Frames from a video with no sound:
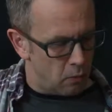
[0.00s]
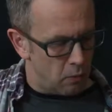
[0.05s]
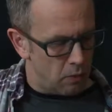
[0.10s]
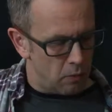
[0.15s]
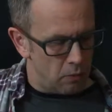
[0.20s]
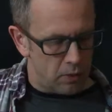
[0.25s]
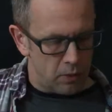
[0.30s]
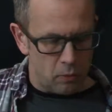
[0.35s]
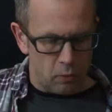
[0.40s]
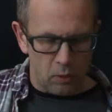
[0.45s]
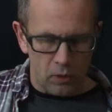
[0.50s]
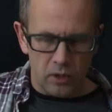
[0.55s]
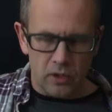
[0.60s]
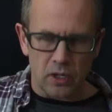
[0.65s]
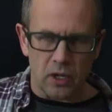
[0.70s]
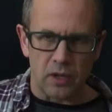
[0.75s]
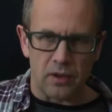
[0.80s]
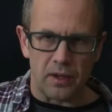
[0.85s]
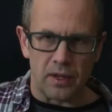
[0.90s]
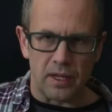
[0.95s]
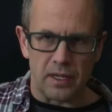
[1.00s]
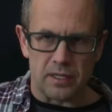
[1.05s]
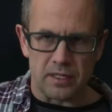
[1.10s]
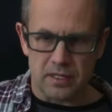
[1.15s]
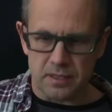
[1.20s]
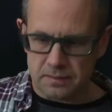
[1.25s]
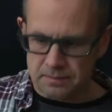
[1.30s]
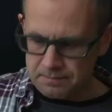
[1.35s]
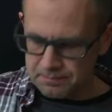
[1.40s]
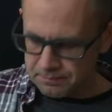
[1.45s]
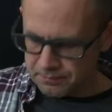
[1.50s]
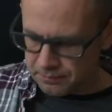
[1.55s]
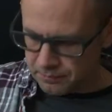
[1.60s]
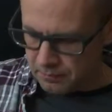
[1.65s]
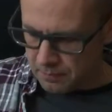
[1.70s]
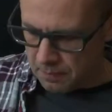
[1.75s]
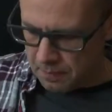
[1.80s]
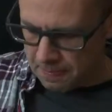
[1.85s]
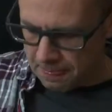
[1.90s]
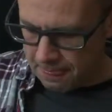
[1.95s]
when we worked on this,
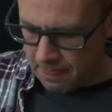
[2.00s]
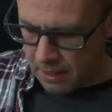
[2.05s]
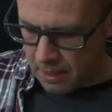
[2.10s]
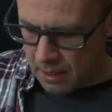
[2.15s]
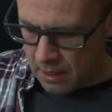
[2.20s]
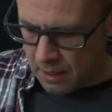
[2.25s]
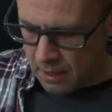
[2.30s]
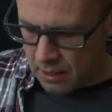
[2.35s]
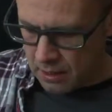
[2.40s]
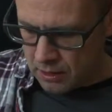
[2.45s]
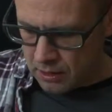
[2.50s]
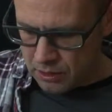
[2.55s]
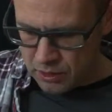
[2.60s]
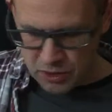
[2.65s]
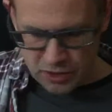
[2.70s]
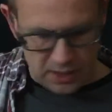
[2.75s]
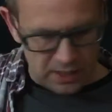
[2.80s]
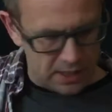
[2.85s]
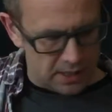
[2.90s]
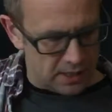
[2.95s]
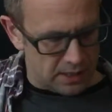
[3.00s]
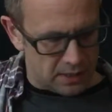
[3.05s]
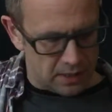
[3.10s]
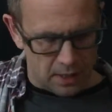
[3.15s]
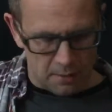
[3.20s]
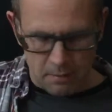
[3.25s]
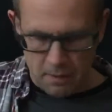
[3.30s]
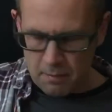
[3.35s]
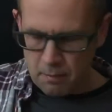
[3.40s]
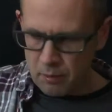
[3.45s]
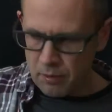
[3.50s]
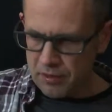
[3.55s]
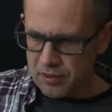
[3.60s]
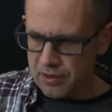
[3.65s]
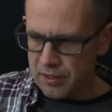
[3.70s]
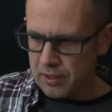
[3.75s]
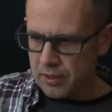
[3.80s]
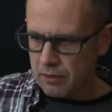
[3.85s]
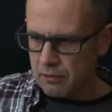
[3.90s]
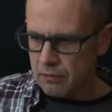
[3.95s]
she had come up with
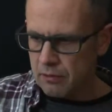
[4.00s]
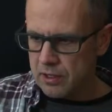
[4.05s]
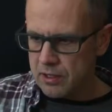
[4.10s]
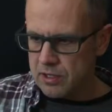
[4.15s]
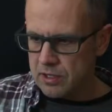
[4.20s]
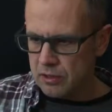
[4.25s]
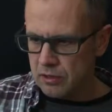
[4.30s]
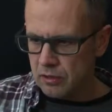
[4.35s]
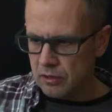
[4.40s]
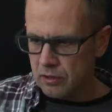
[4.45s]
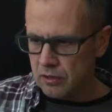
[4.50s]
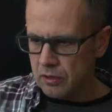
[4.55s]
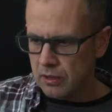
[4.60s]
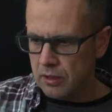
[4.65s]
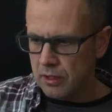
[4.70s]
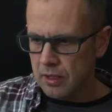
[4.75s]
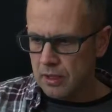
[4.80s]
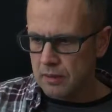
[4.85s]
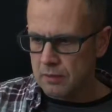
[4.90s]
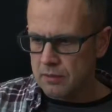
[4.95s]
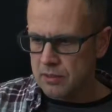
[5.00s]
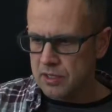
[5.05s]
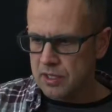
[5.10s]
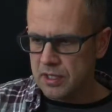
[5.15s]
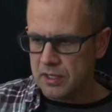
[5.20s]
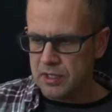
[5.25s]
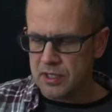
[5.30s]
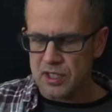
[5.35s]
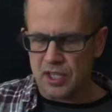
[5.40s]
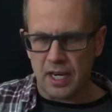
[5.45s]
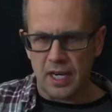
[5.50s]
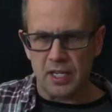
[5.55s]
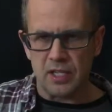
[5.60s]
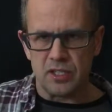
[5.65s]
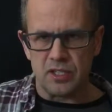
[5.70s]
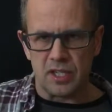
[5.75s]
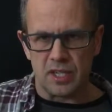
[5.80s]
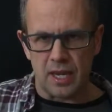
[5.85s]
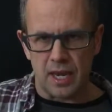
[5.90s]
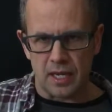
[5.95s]
the original. She had
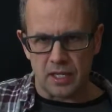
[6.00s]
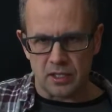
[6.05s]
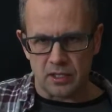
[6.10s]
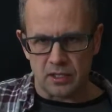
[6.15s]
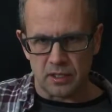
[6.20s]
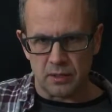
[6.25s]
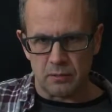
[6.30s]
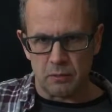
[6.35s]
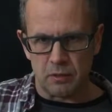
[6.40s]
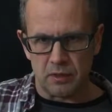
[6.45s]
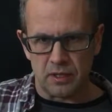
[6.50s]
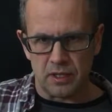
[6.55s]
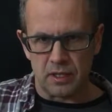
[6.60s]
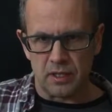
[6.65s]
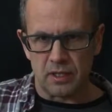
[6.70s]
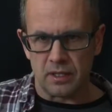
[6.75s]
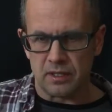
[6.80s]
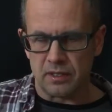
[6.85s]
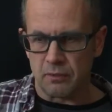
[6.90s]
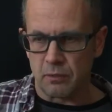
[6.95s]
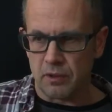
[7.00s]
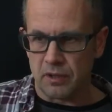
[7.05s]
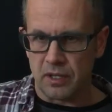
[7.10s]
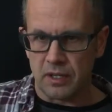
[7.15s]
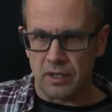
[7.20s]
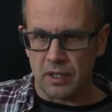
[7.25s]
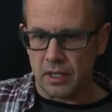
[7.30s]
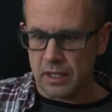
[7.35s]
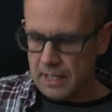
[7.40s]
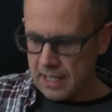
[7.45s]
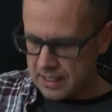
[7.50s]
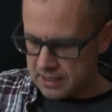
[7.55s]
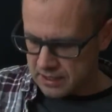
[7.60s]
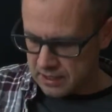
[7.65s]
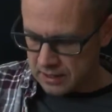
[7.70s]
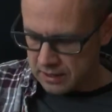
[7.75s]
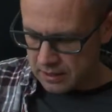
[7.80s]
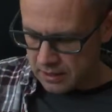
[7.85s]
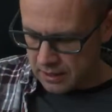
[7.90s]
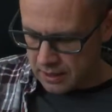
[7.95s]
changed it actually within the
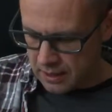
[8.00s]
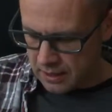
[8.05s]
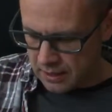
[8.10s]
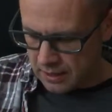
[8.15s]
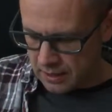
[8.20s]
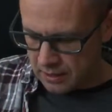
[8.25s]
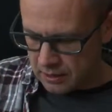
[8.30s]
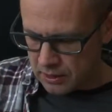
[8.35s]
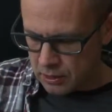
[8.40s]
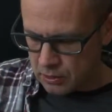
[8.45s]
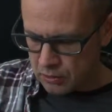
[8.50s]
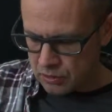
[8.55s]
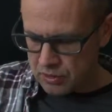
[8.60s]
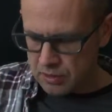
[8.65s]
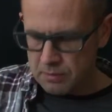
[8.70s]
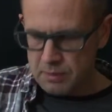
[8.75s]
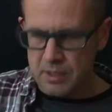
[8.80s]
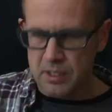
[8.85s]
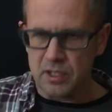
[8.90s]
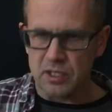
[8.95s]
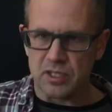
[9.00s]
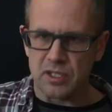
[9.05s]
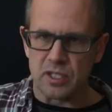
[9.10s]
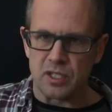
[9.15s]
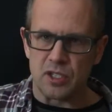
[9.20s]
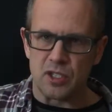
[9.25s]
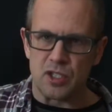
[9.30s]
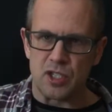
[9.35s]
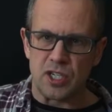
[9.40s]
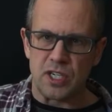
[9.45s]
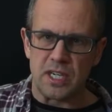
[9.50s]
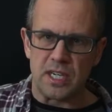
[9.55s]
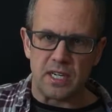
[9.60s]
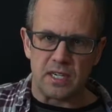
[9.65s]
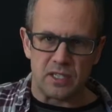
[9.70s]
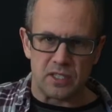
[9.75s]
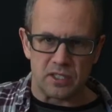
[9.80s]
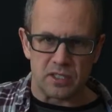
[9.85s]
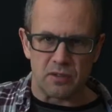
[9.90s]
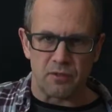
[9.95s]
lesson. It used to be just a G,
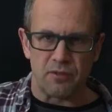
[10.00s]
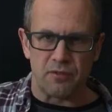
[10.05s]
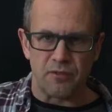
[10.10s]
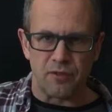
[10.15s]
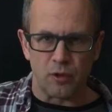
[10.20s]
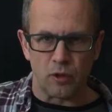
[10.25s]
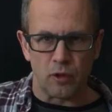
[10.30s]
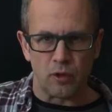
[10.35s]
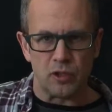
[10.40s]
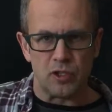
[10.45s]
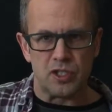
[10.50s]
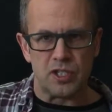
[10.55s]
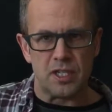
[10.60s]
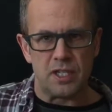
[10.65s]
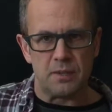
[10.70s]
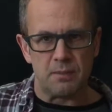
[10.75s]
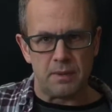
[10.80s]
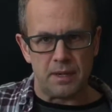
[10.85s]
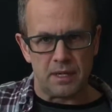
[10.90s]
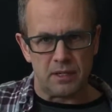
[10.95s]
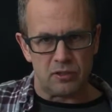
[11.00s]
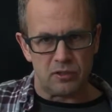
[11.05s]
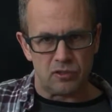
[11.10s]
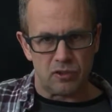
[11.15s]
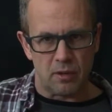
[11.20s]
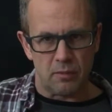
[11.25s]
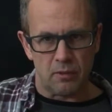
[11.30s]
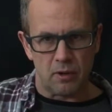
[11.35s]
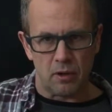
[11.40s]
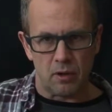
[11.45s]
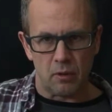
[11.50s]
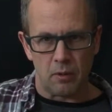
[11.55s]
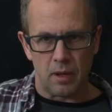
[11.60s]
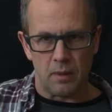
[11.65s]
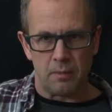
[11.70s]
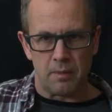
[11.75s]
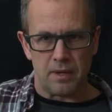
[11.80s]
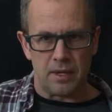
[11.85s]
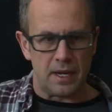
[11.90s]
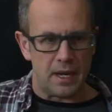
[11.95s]
just a full G being strummed all the way
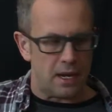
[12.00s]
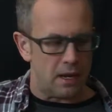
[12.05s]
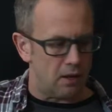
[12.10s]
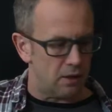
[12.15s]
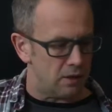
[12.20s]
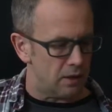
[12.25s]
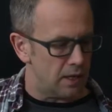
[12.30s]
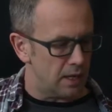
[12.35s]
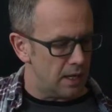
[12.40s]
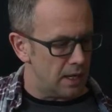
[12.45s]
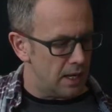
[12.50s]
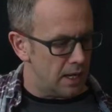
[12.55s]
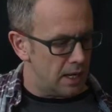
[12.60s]
up and down,